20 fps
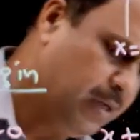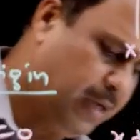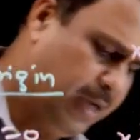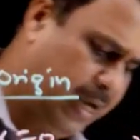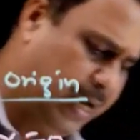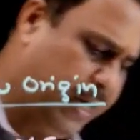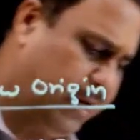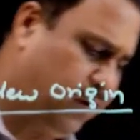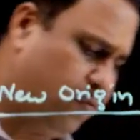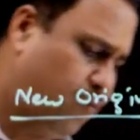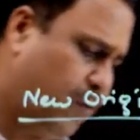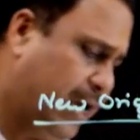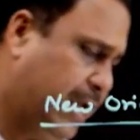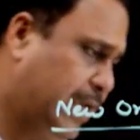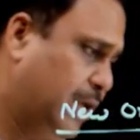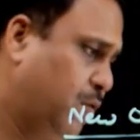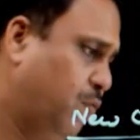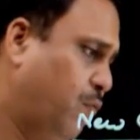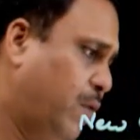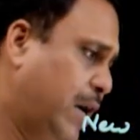And
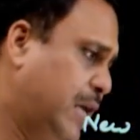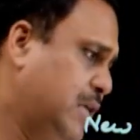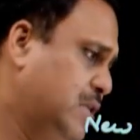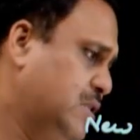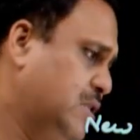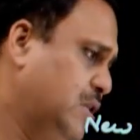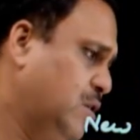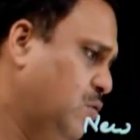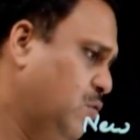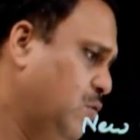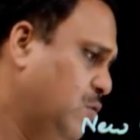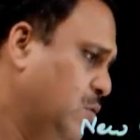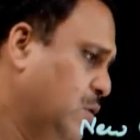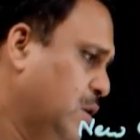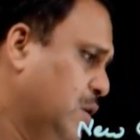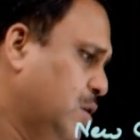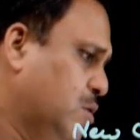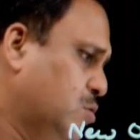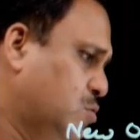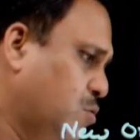y is 0.
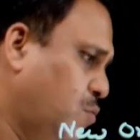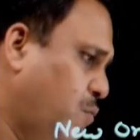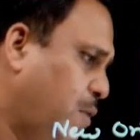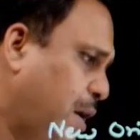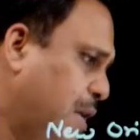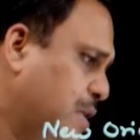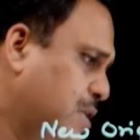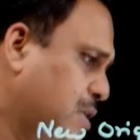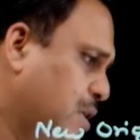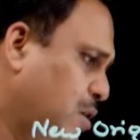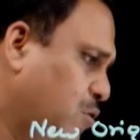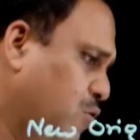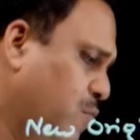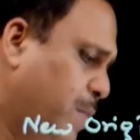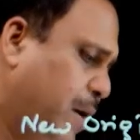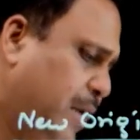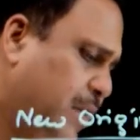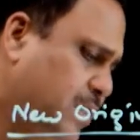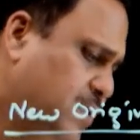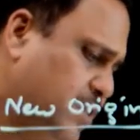So y is equal to
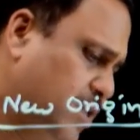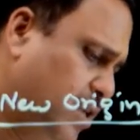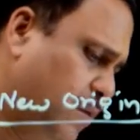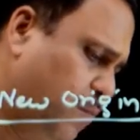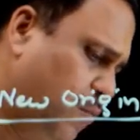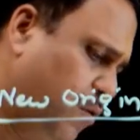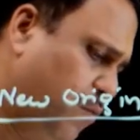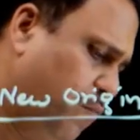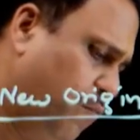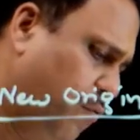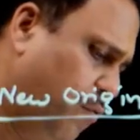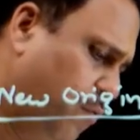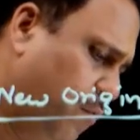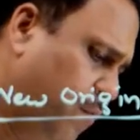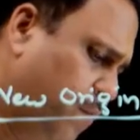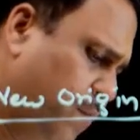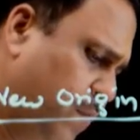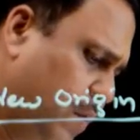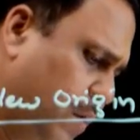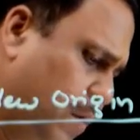minus 3 upon 4.
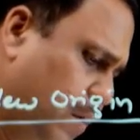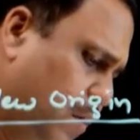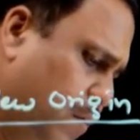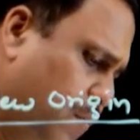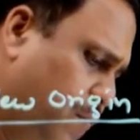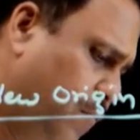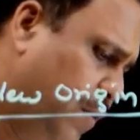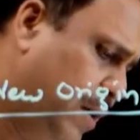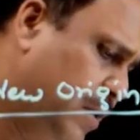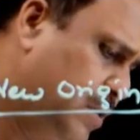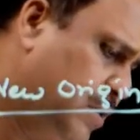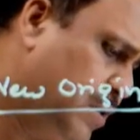Y is